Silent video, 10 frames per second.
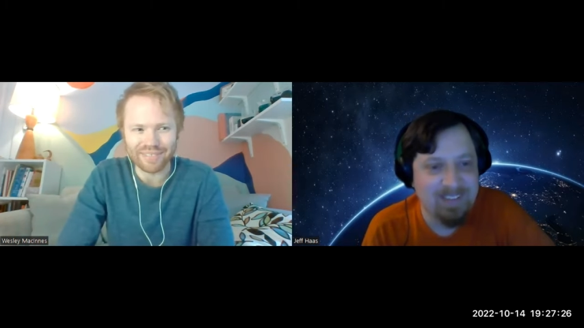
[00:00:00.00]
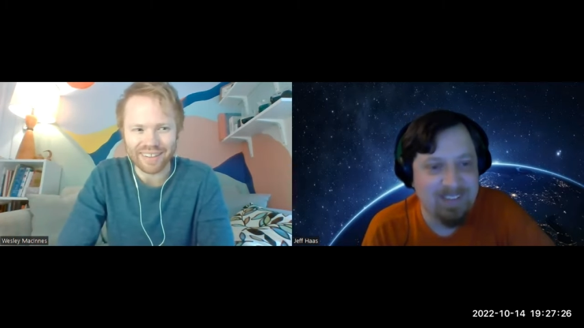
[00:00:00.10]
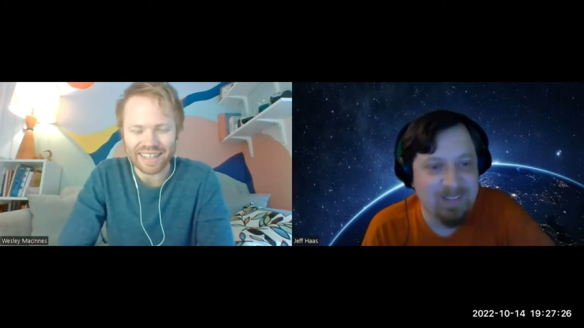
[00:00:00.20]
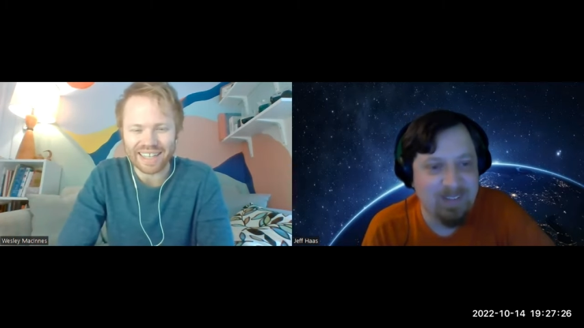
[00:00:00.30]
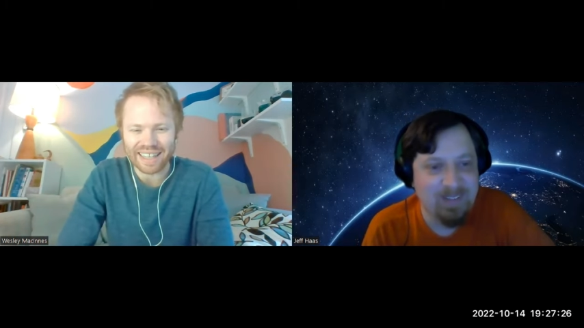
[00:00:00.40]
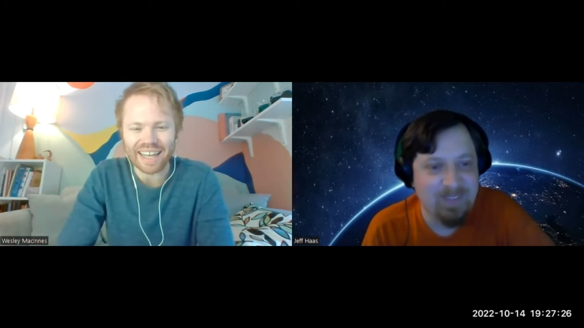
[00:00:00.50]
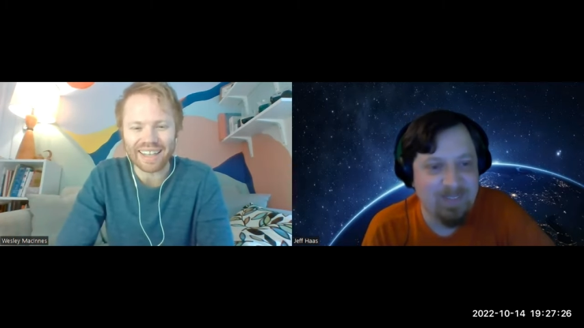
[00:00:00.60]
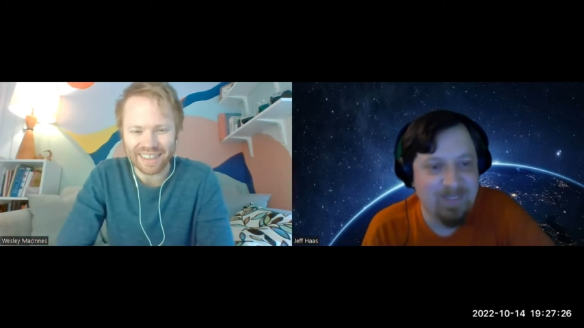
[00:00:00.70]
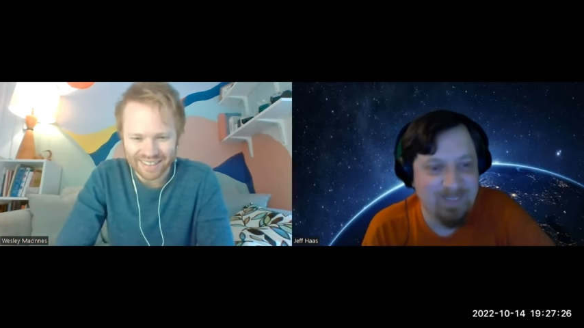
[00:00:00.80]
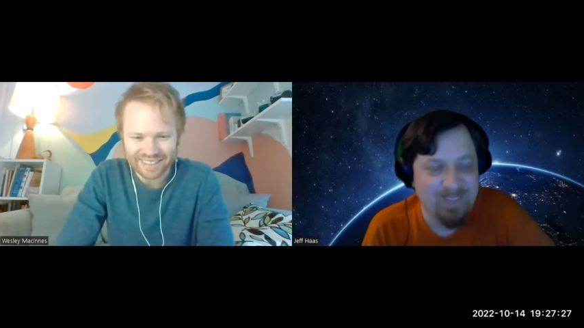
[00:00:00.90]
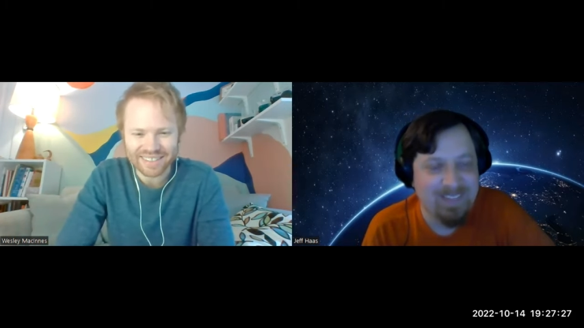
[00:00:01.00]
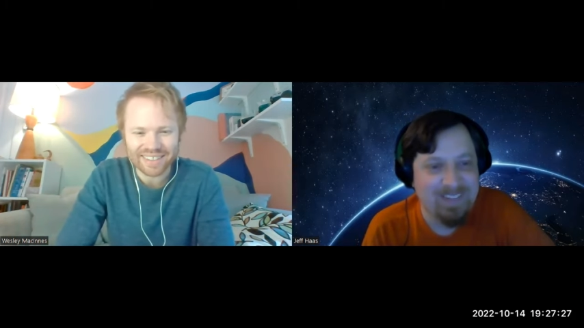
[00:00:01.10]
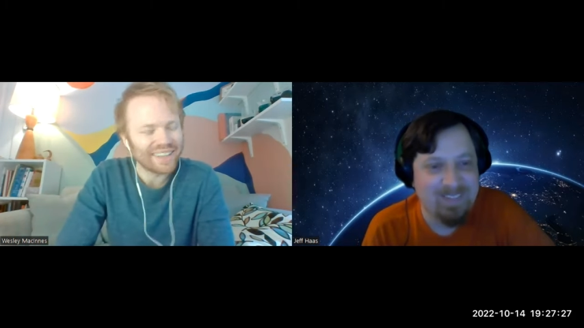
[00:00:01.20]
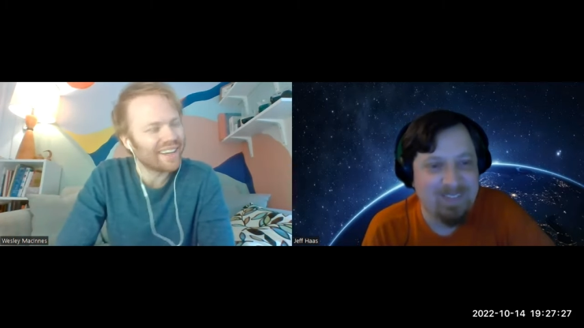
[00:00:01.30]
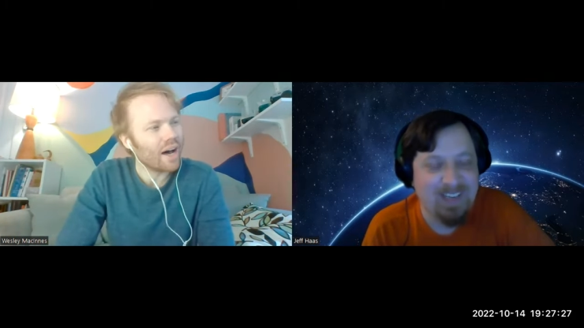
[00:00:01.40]
Speaker 1: life thinking like
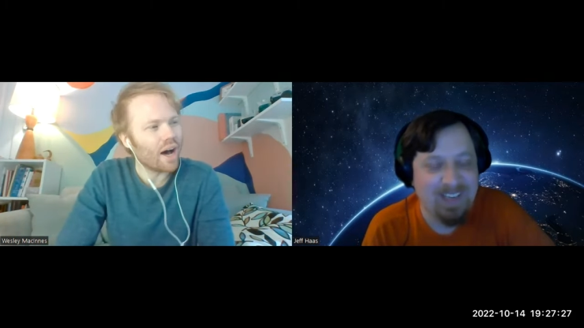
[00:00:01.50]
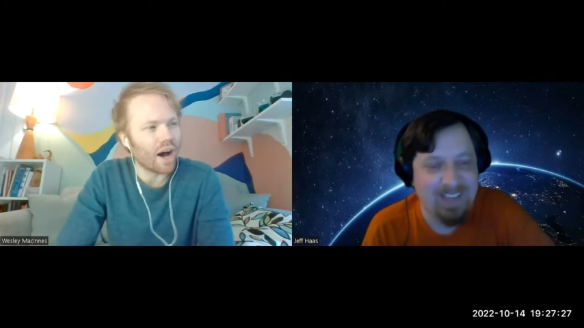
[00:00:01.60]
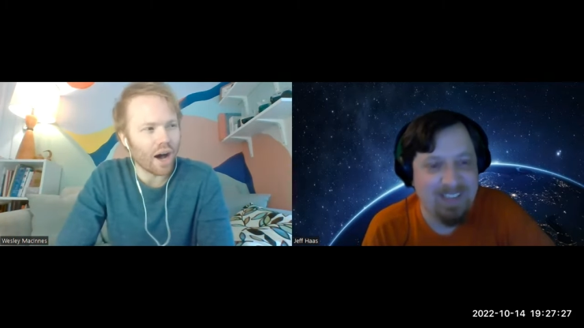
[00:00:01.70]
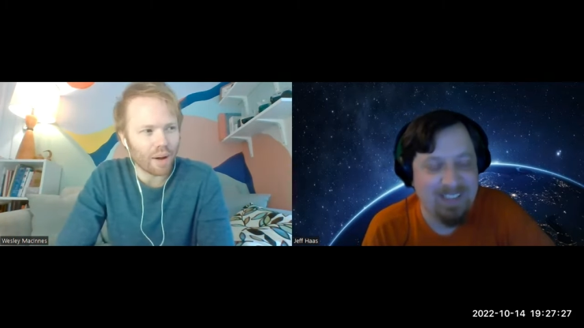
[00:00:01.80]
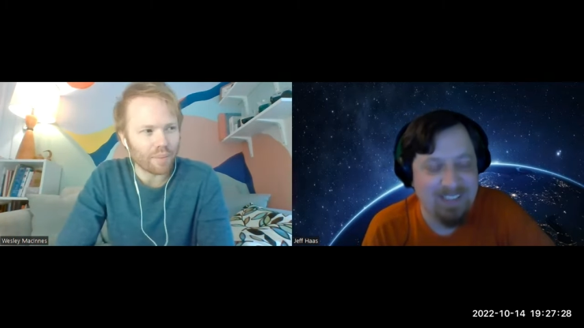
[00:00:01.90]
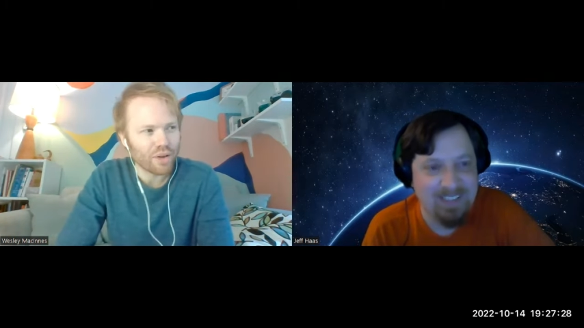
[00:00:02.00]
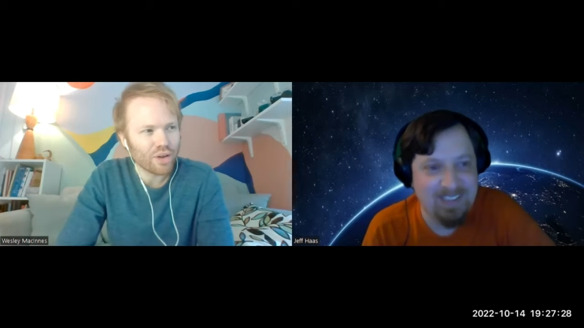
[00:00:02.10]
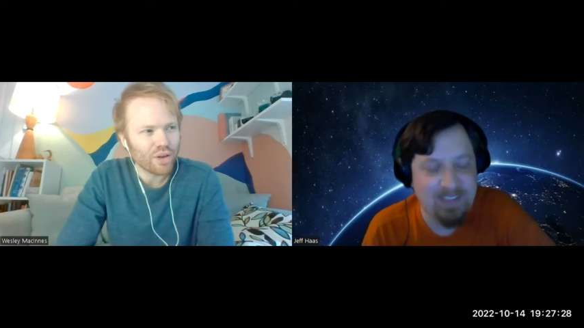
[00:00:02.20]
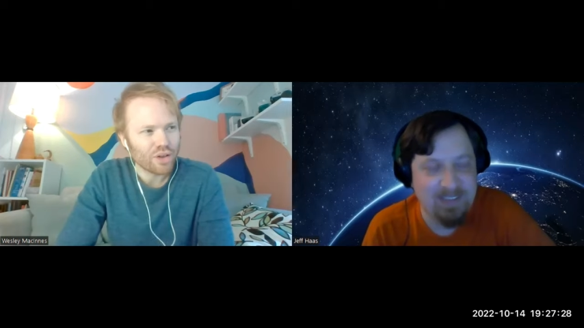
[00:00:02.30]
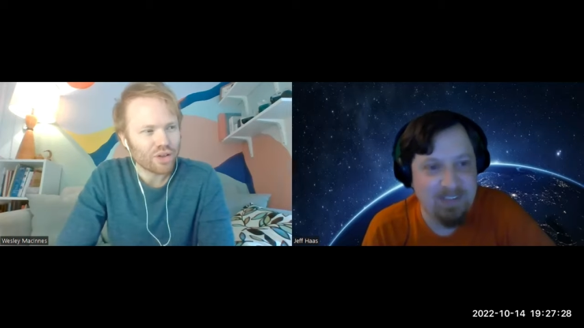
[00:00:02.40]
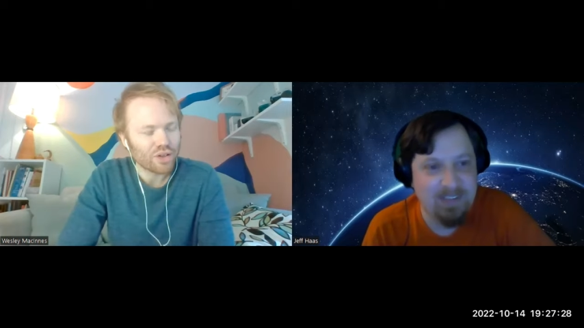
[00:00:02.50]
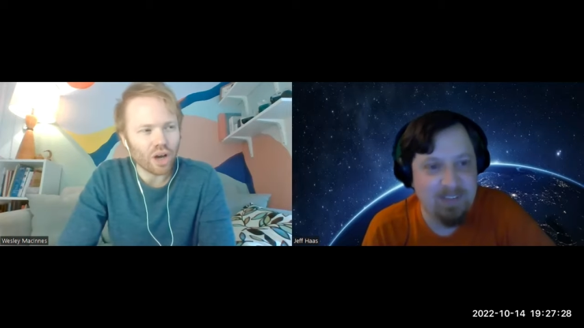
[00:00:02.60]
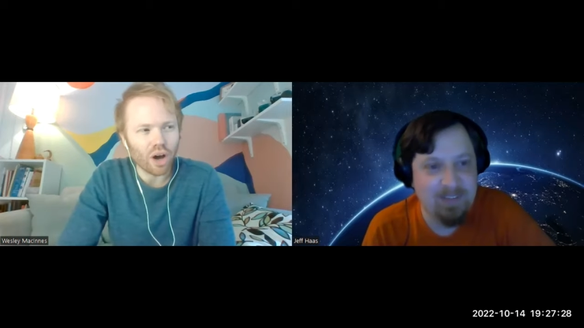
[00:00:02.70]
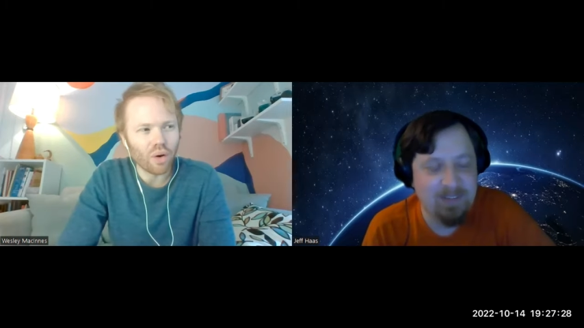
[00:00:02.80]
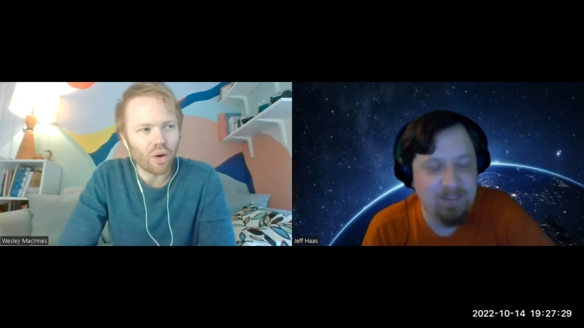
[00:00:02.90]
this, right? Um,
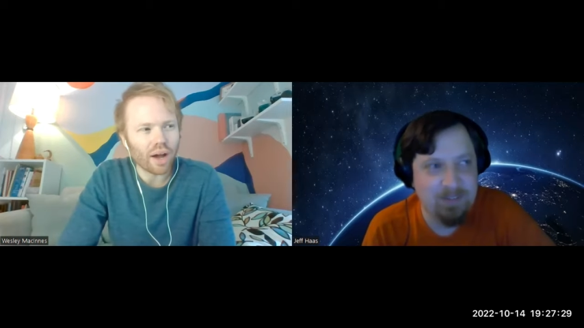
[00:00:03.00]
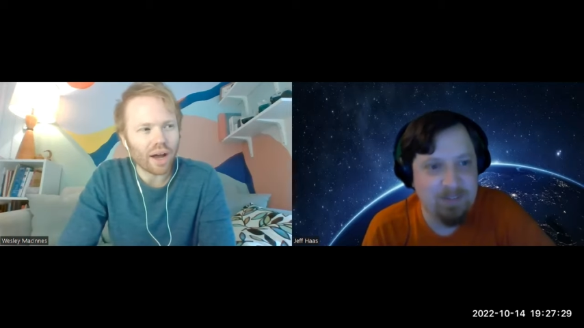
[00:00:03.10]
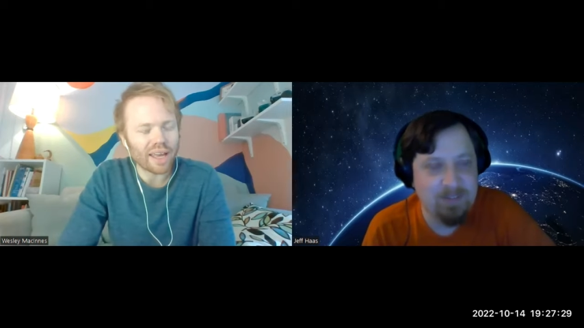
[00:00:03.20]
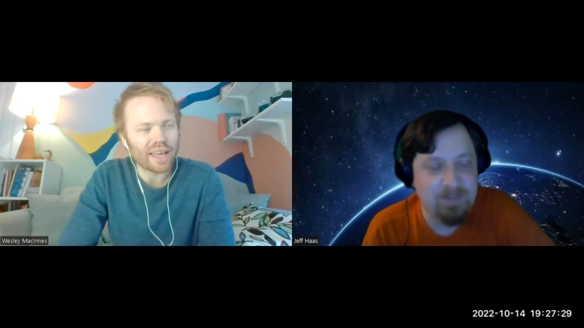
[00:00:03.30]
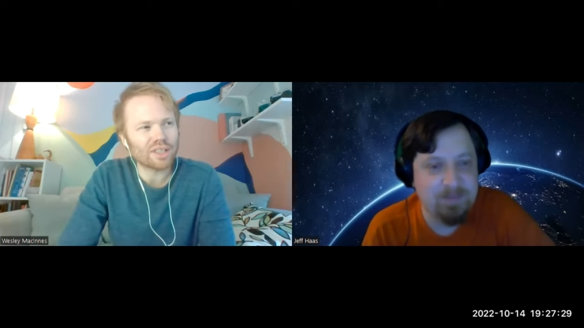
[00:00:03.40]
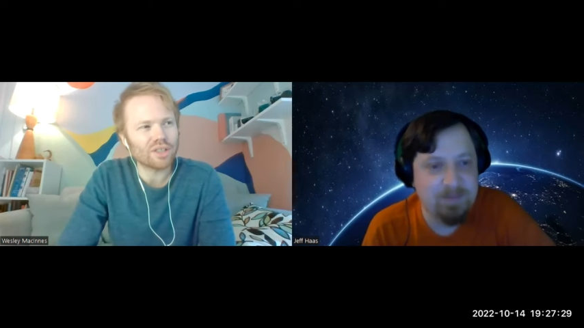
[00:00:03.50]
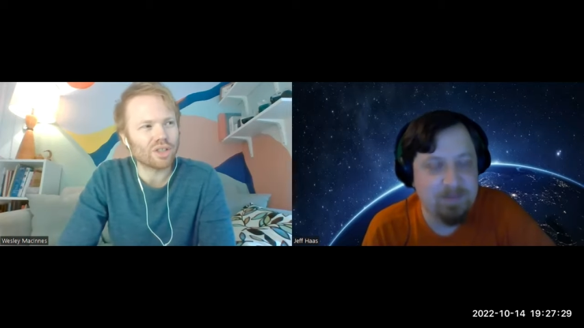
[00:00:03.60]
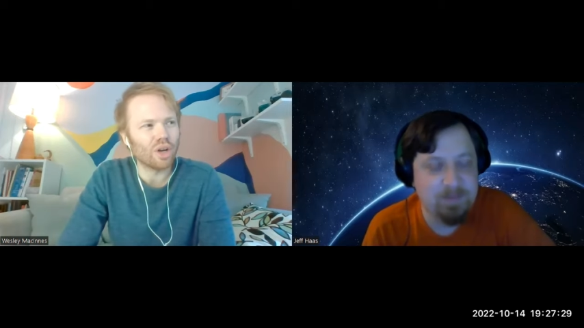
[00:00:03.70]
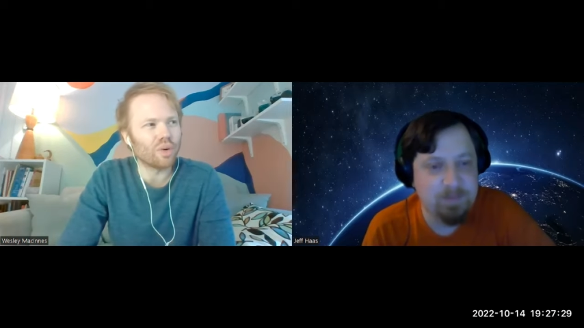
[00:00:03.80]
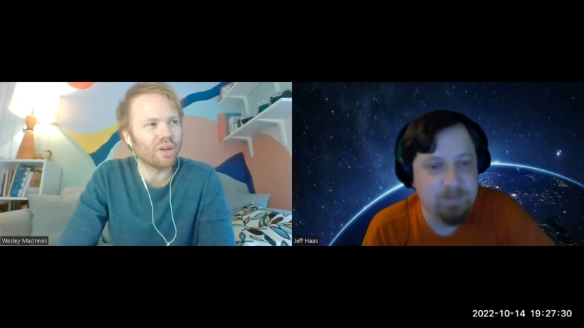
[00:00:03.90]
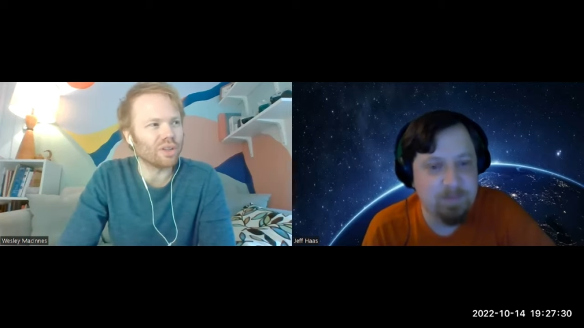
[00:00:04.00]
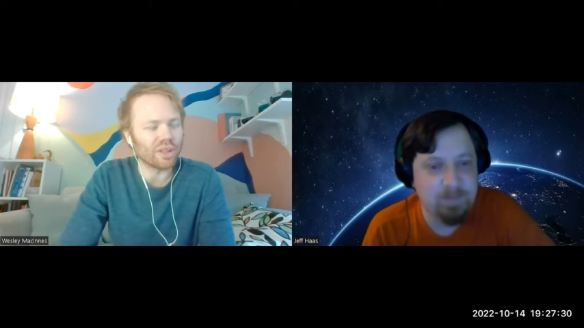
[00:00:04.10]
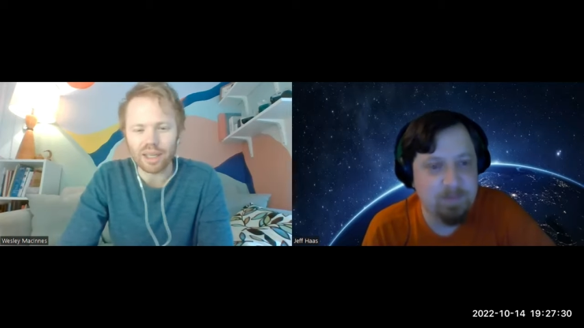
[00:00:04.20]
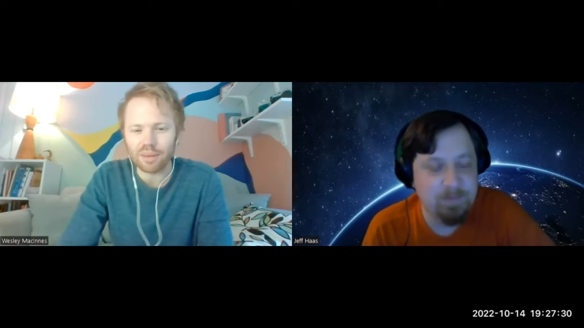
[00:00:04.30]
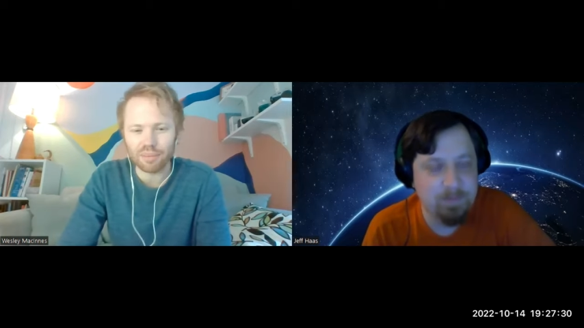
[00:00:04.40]
so I guess there's no
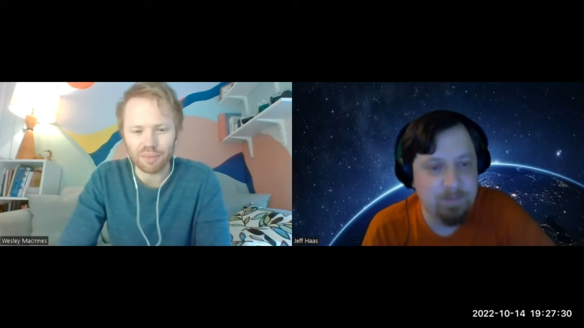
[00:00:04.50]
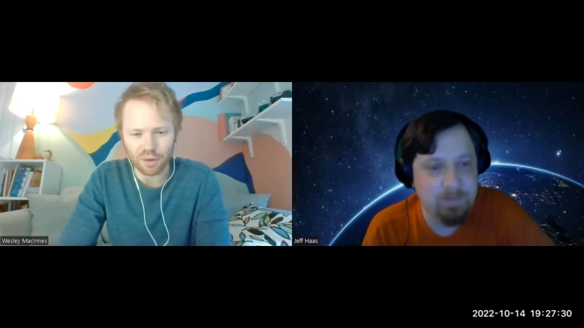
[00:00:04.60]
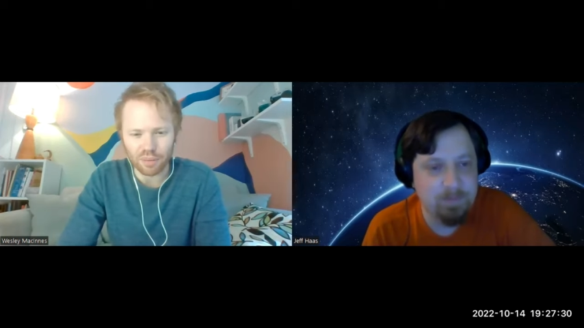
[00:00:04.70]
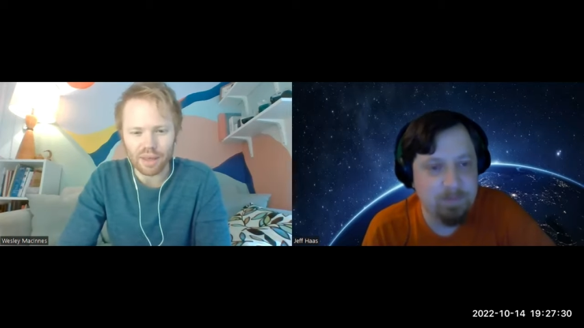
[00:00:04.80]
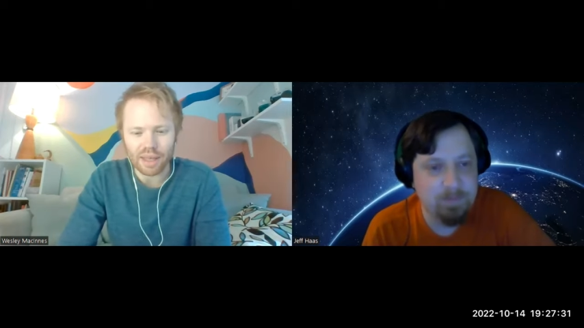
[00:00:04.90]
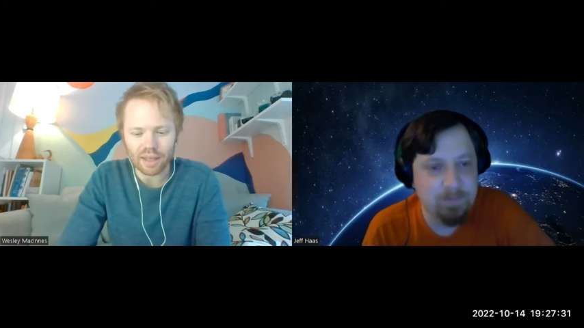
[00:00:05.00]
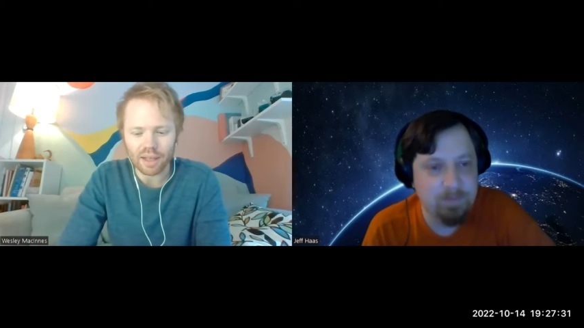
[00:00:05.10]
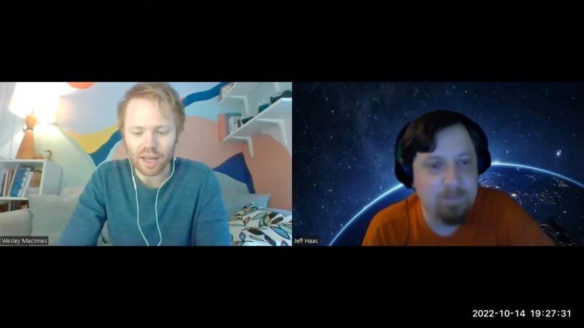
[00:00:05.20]
real leap for me.